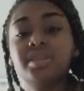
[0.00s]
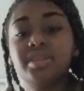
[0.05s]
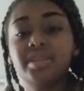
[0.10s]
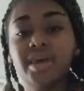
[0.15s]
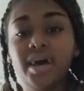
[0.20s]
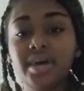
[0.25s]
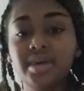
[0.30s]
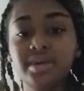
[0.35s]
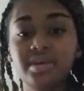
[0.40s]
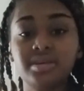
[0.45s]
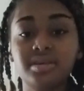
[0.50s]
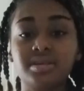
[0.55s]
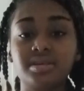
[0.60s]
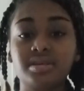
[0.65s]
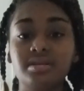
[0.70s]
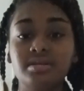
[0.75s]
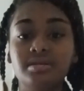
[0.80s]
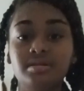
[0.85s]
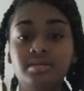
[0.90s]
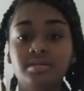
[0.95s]

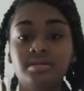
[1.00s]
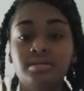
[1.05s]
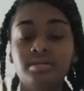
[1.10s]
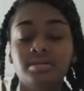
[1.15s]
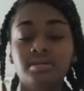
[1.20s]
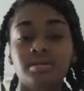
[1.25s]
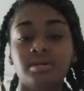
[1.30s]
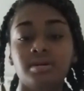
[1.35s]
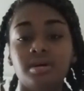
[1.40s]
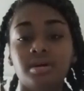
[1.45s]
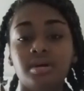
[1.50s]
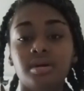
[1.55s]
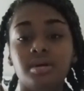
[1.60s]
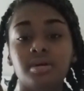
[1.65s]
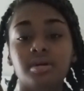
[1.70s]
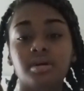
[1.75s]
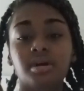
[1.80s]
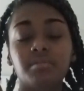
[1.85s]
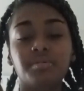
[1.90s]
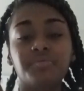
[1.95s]
nice,
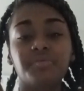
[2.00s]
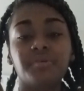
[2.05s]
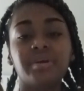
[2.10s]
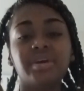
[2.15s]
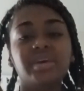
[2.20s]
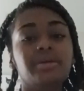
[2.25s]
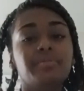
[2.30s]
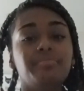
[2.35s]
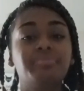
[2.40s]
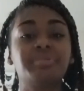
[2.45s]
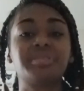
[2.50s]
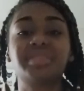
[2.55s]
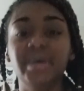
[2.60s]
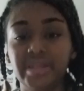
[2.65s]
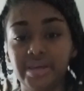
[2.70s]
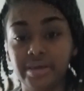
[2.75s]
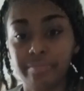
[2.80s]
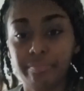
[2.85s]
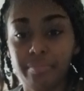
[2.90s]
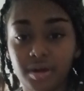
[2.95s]
I'm a very
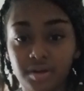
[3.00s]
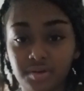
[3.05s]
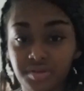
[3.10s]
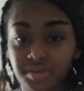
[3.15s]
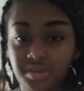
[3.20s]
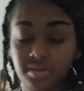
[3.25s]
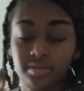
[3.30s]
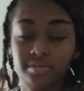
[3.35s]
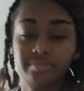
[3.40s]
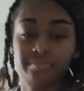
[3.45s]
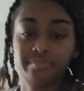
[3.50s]
empathetic person.